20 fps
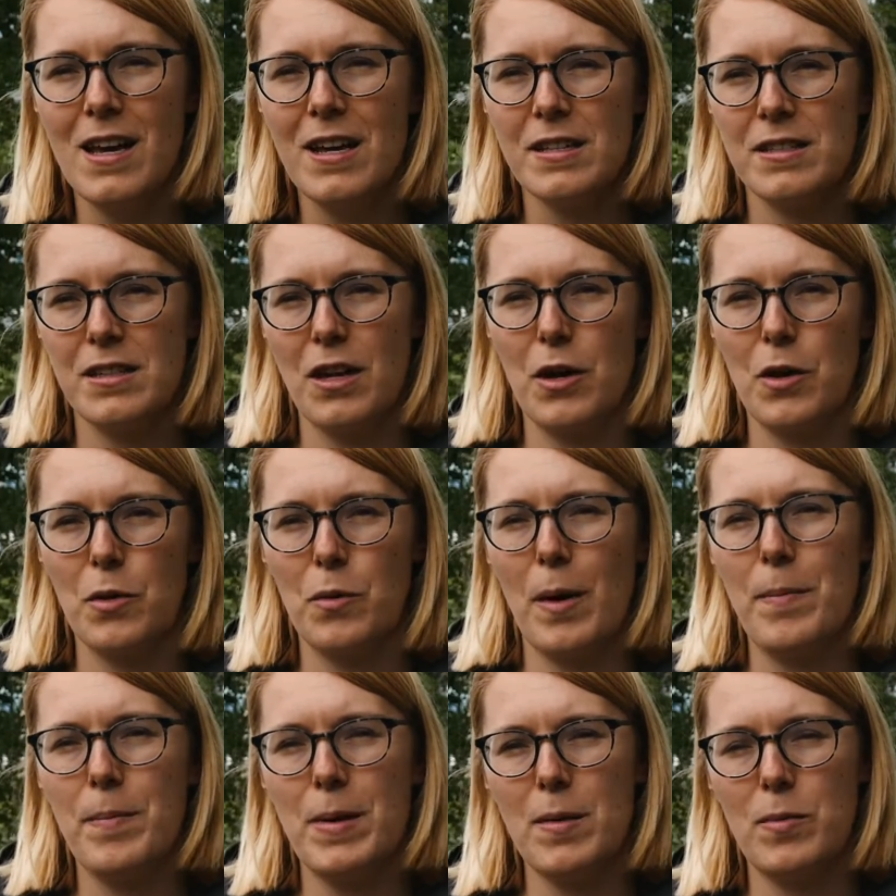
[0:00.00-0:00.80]
So
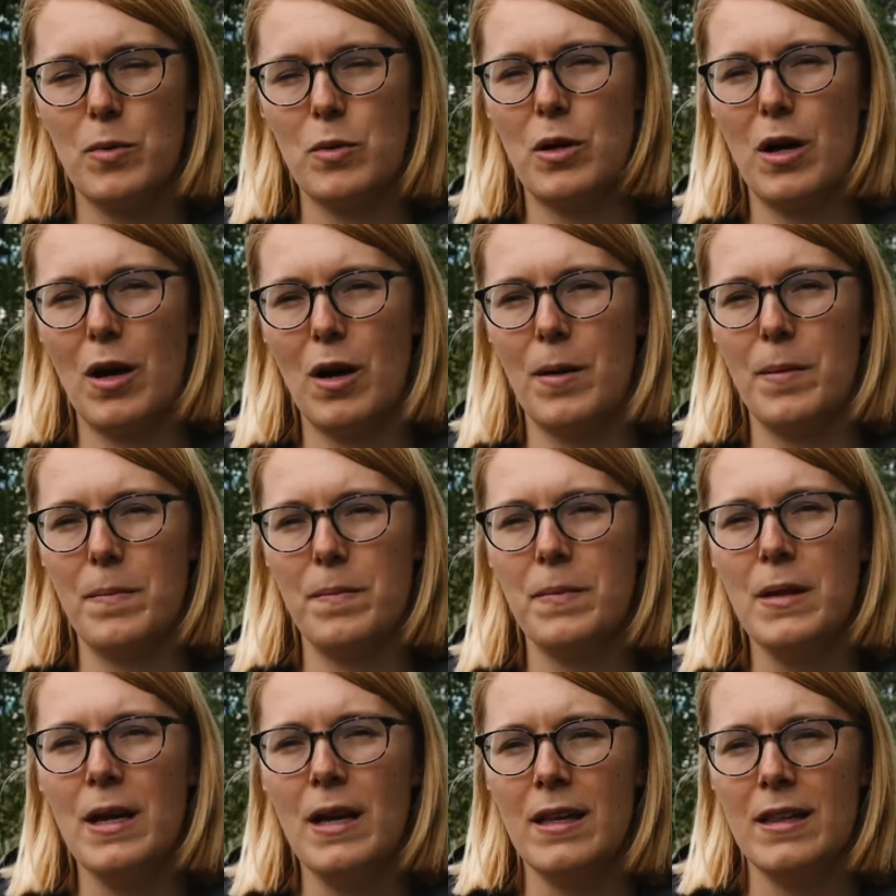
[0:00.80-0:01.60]
when people
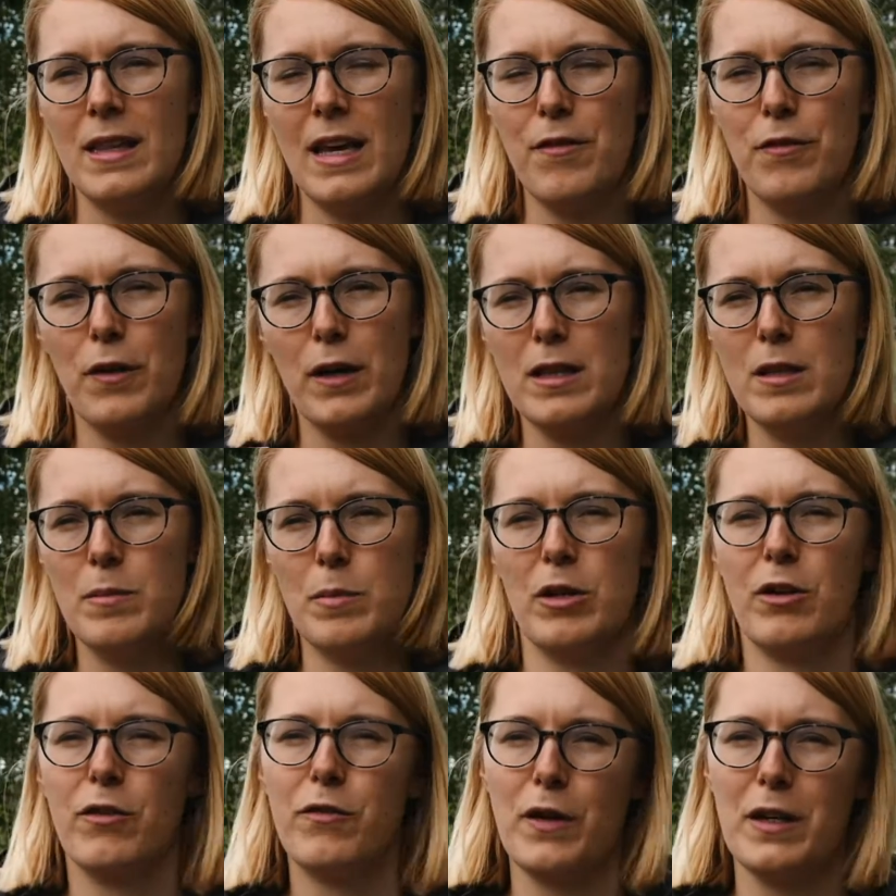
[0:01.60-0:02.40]
come, they find the
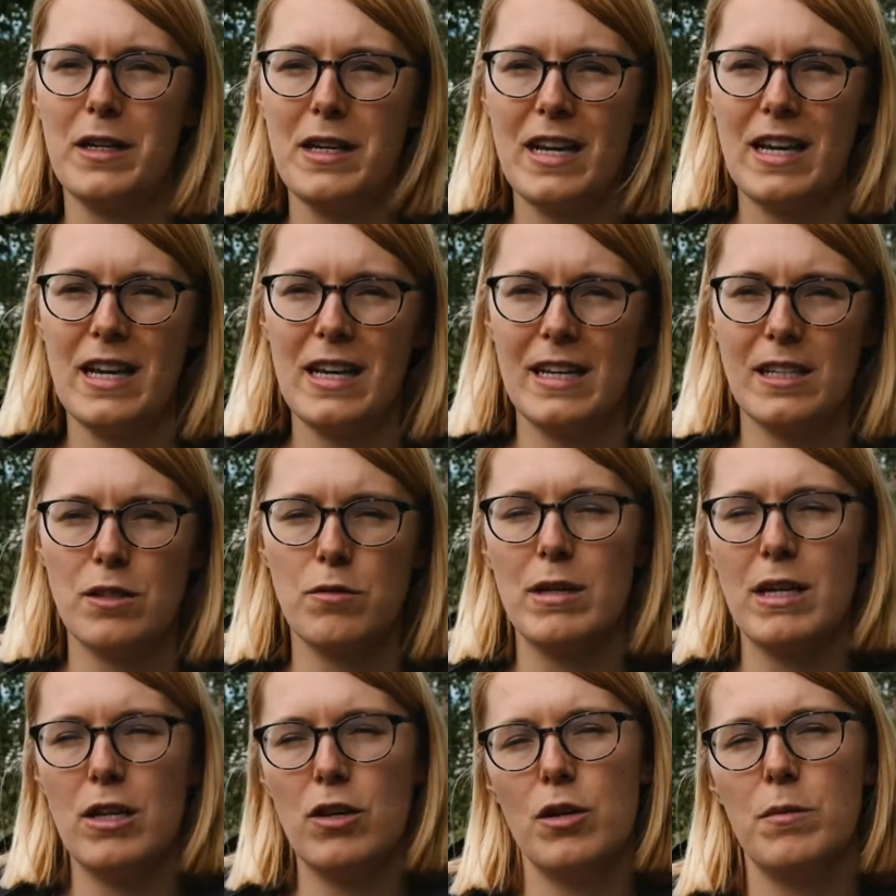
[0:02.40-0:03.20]
book funny. It's
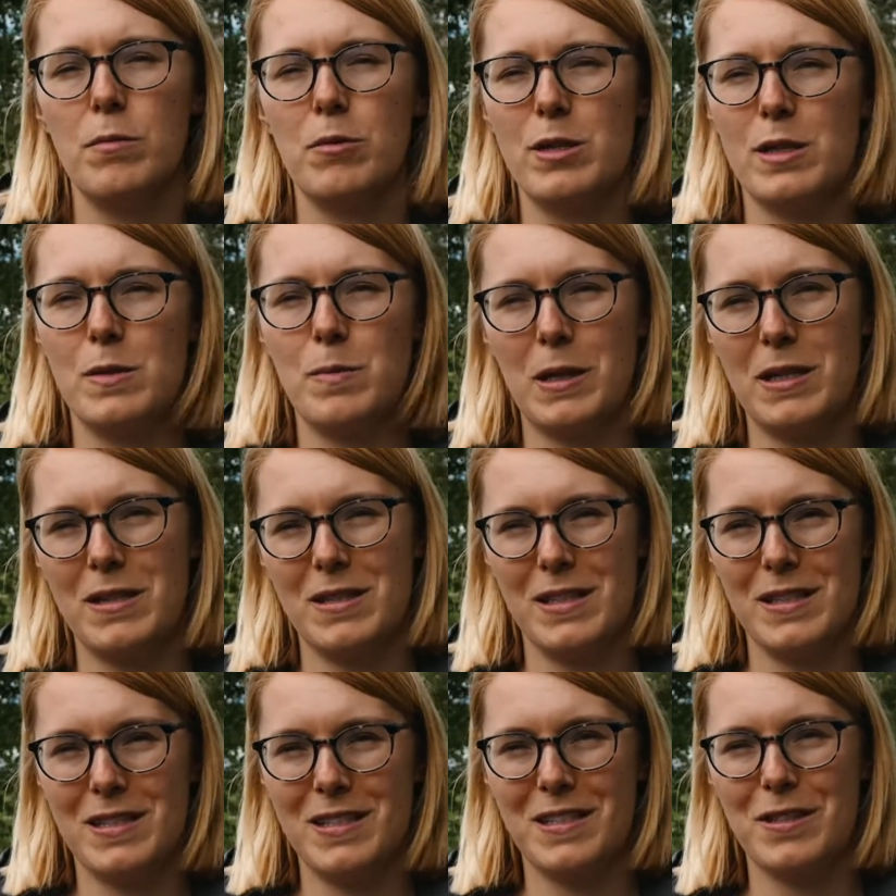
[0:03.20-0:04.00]
really humorous because
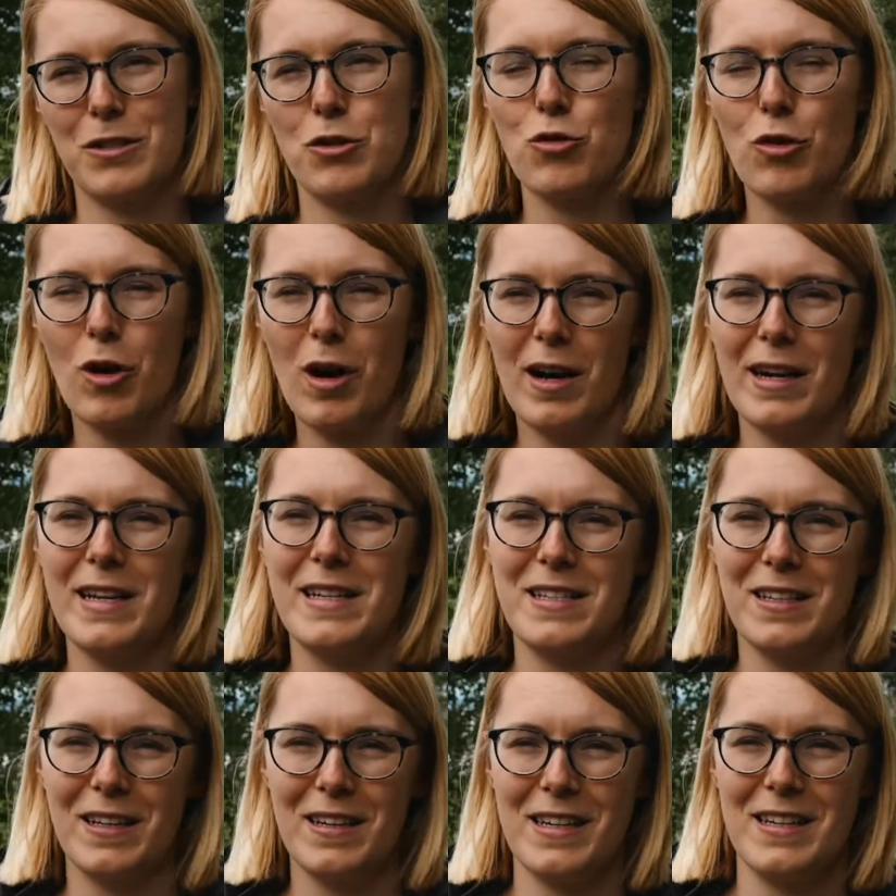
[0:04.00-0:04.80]
it's dry
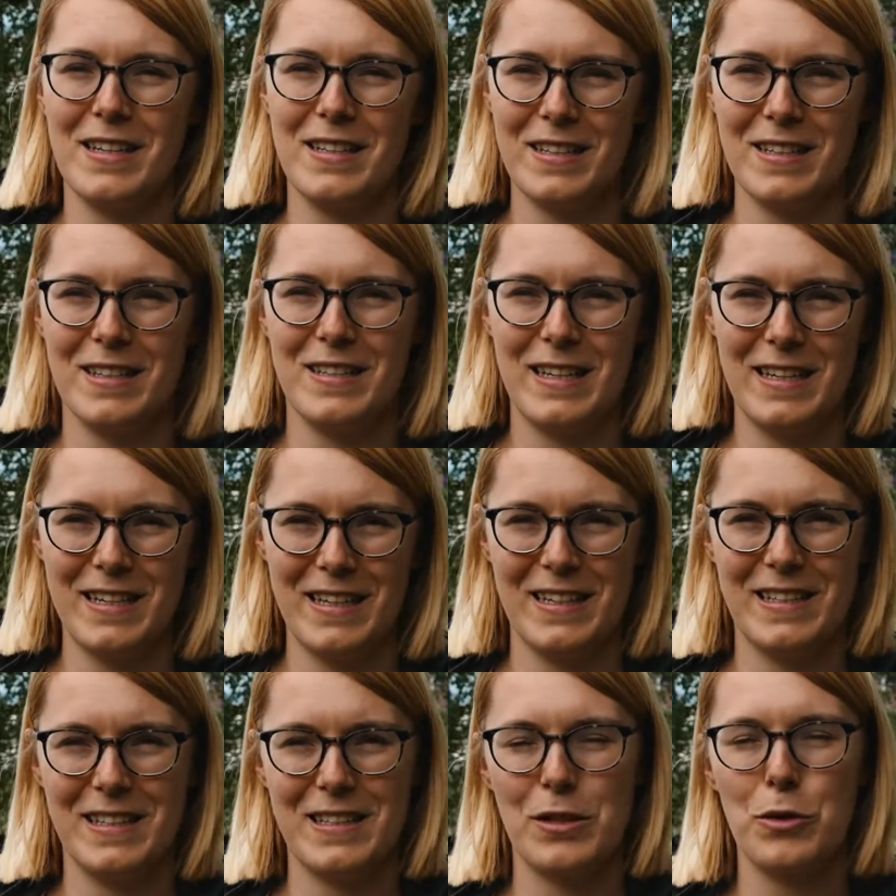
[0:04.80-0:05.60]

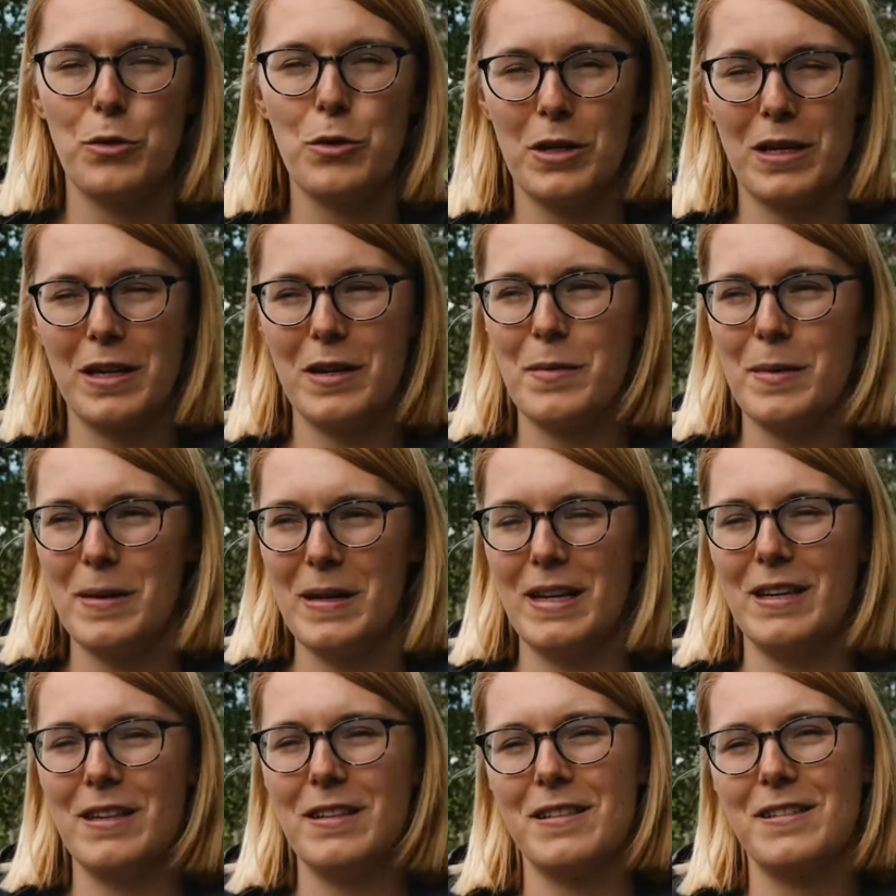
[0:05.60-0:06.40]
scientists talking about,
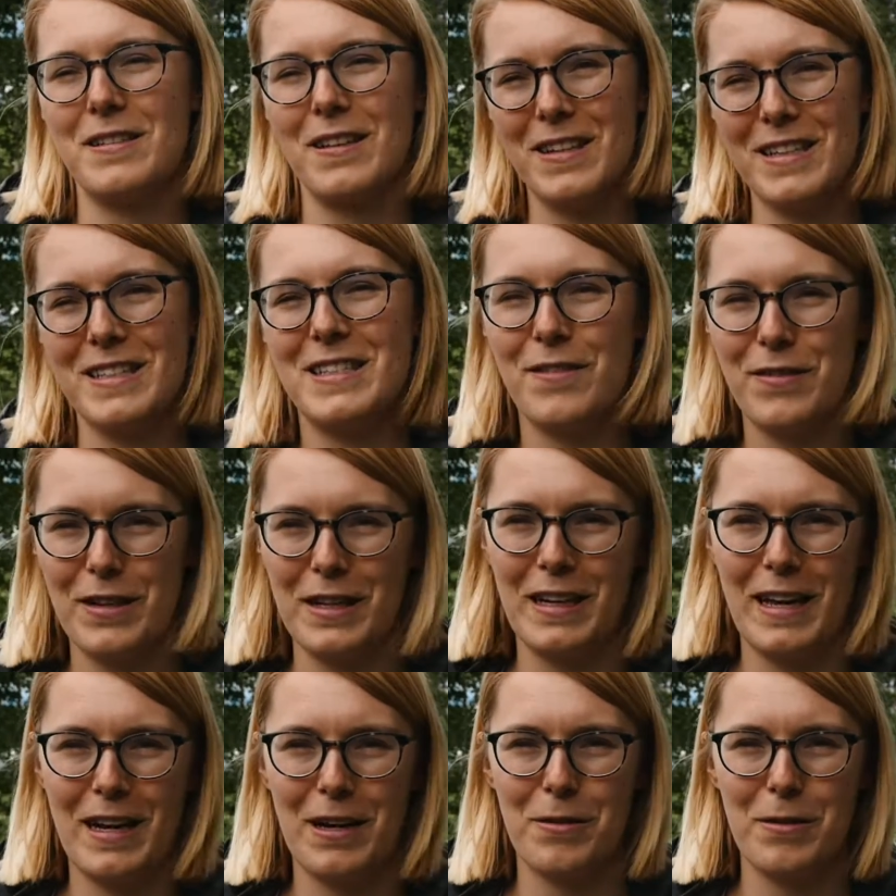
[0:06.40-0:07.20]
in a scientific
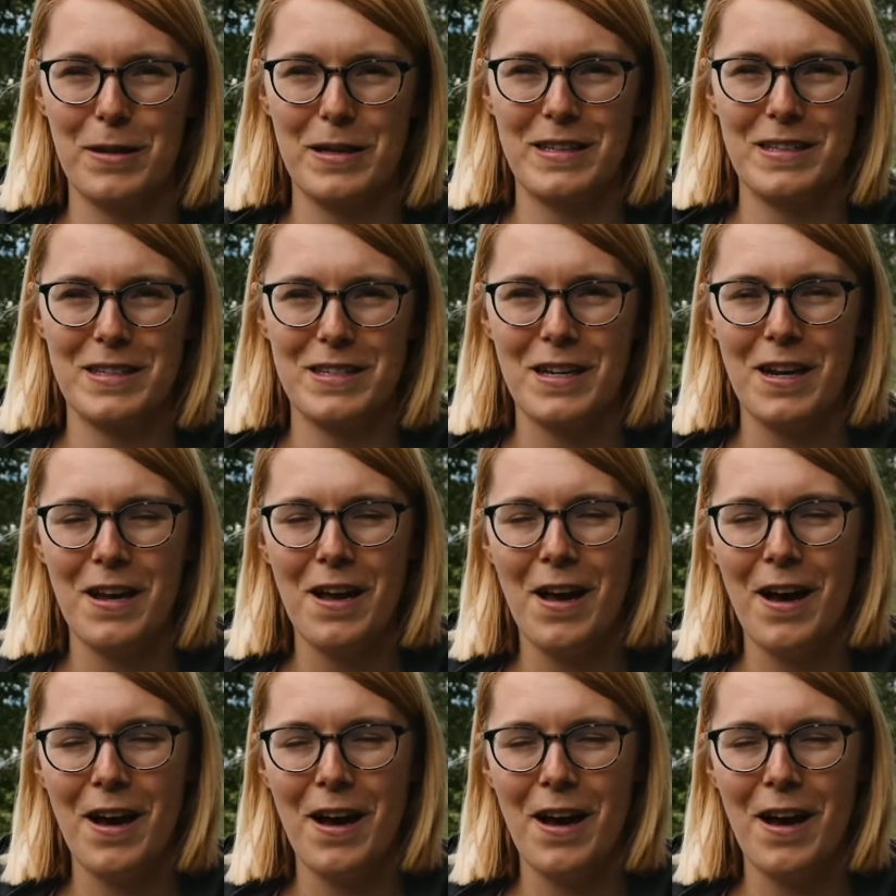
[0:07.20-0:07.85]
language.